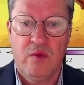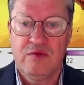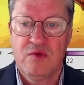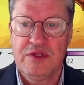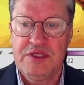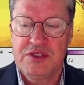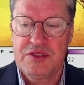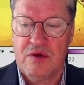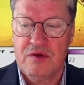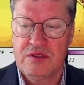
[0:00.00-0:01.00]
we really
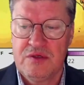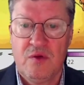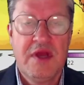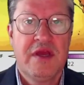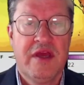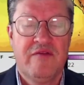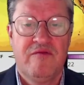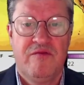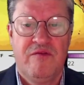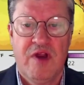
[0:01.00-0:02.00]
start to
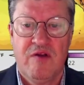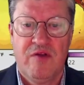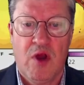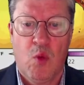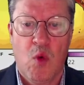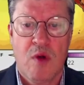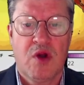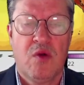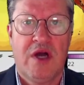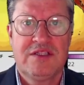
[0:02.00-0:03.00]
get very, very
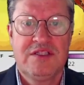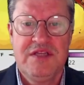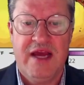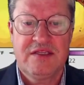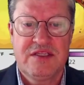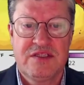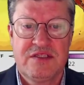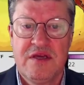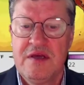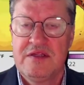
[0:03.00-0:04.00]
warm across Texas,